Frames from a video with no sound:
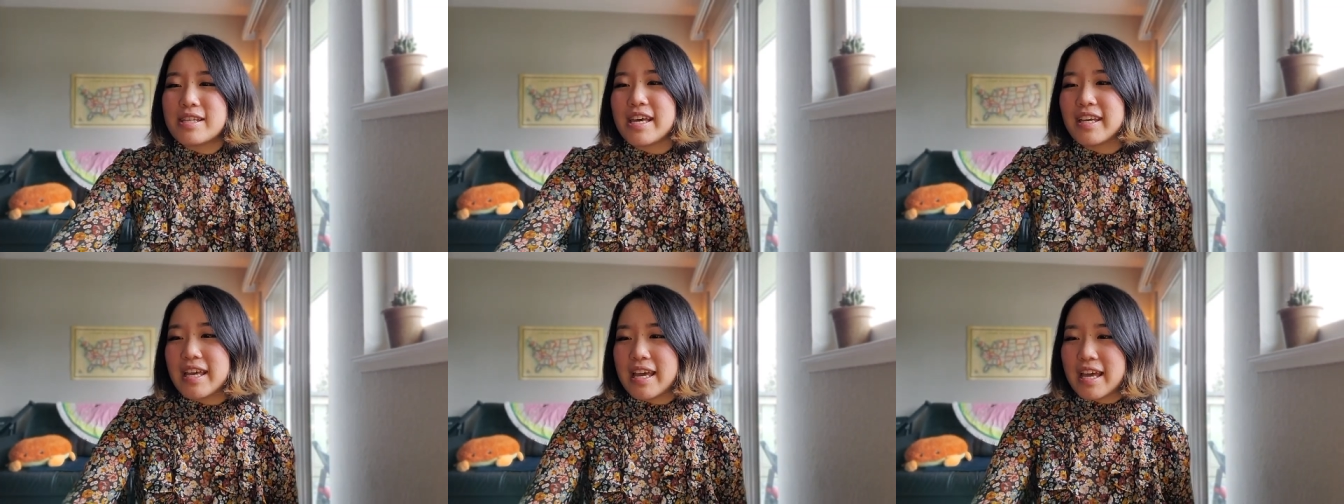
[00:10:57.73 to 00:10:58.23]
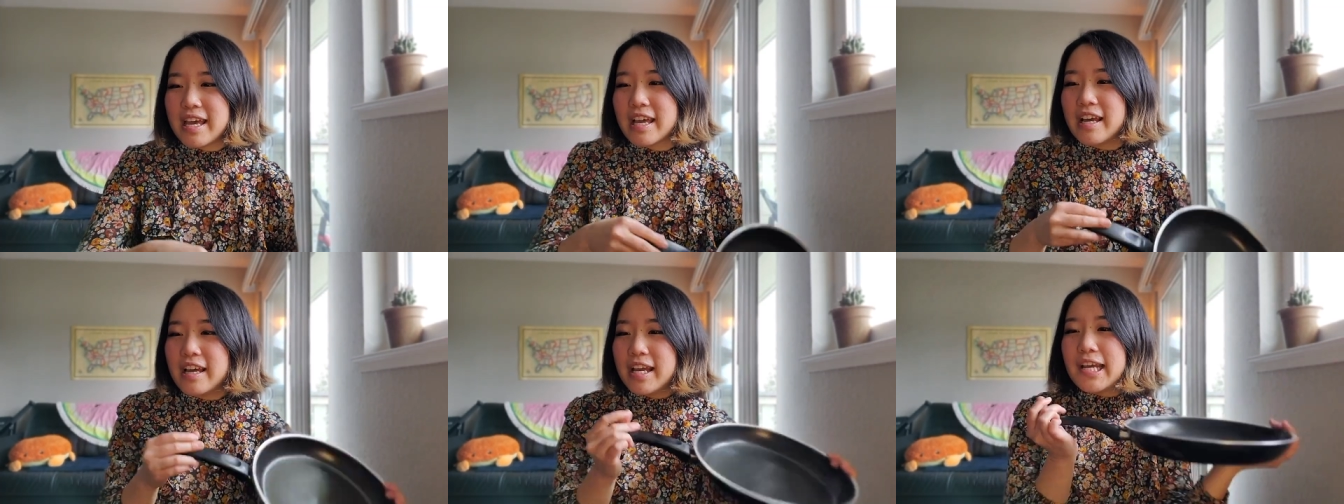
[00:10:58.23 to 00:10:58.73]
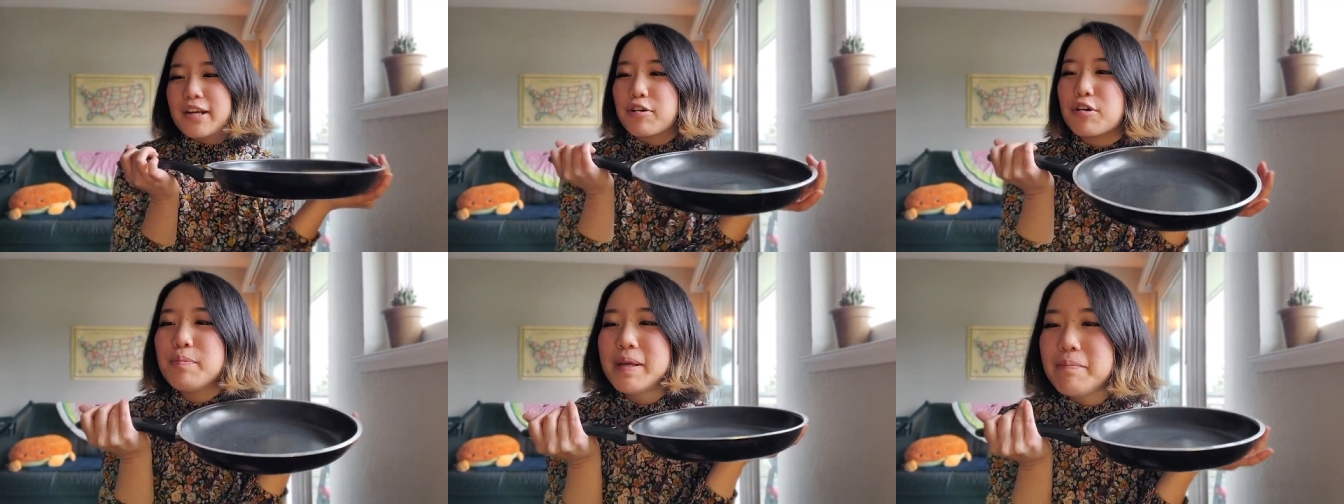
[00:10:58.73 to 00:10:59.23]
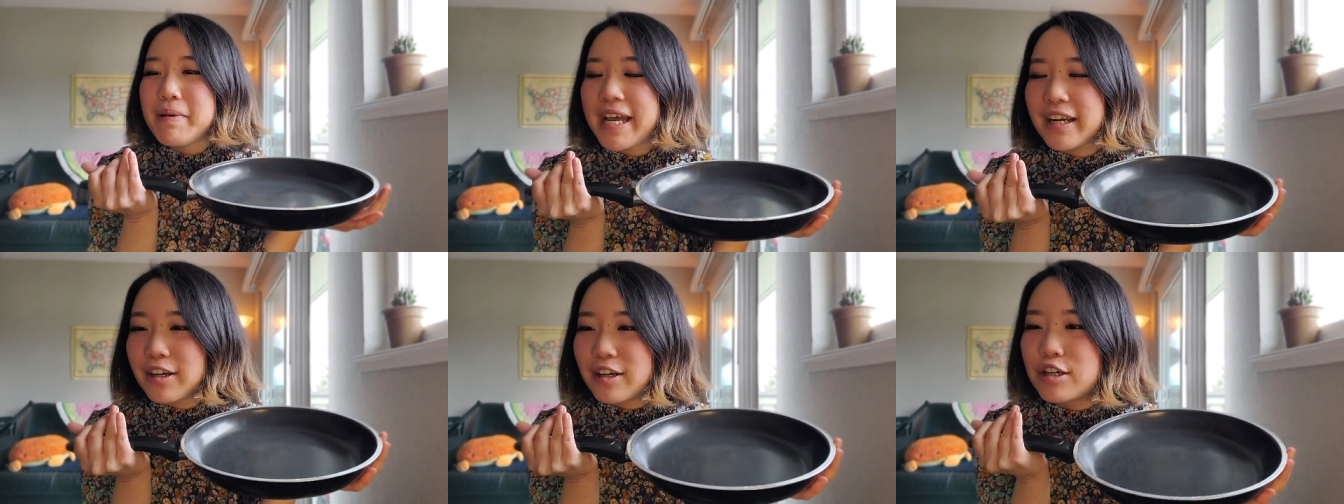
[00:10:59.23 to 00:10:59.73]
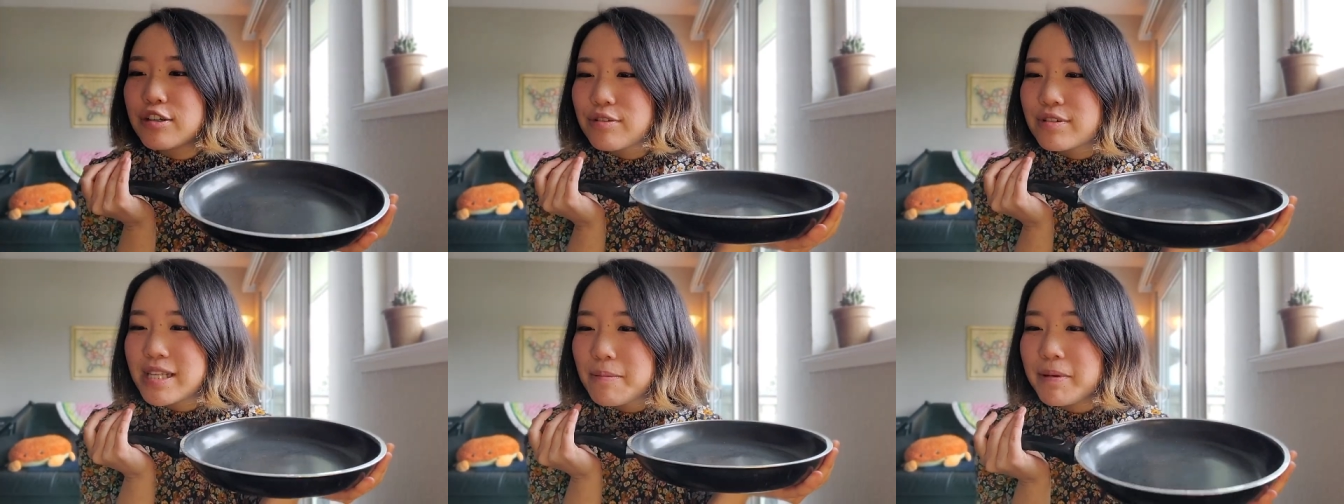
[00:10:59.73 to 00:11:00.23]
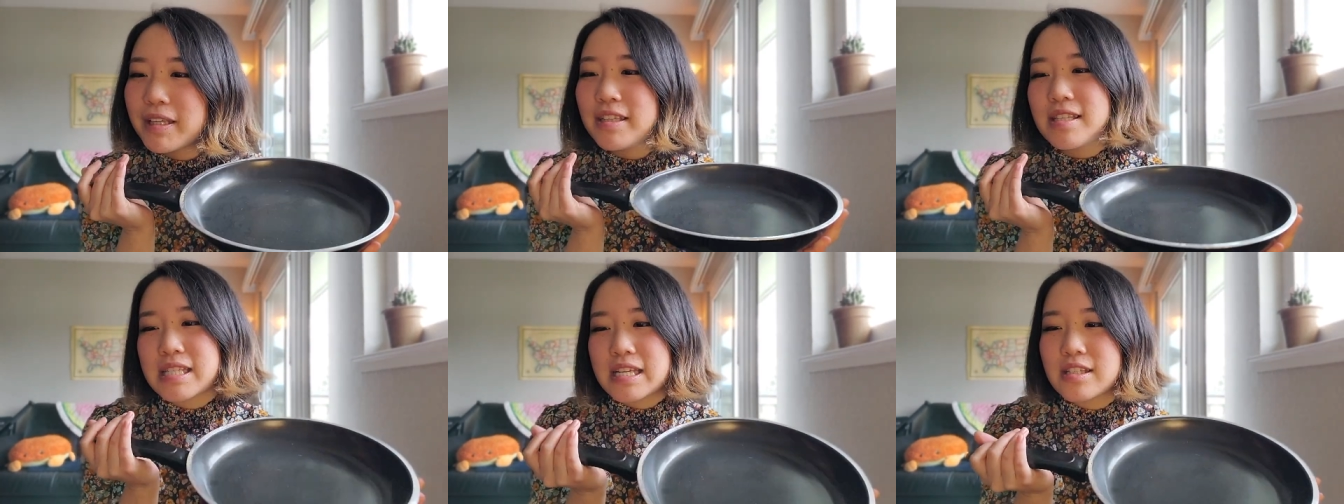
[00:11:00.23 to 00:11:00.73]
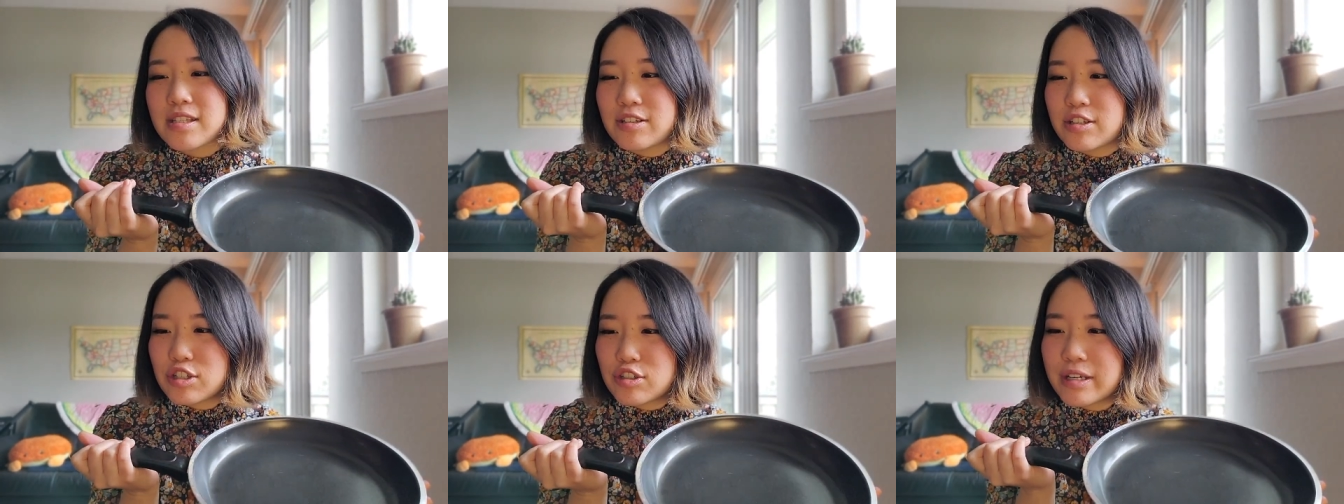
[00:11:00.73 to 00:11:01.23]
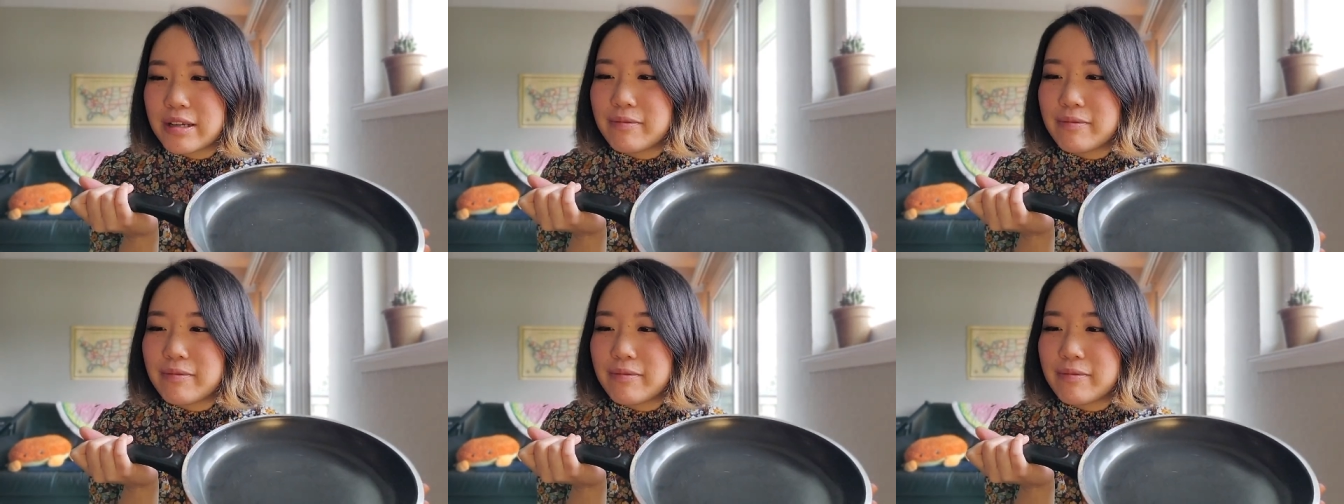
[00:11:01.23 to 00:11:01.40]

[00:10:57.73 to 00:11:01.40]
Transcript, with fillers: aka an urban beggar who typically stands on a street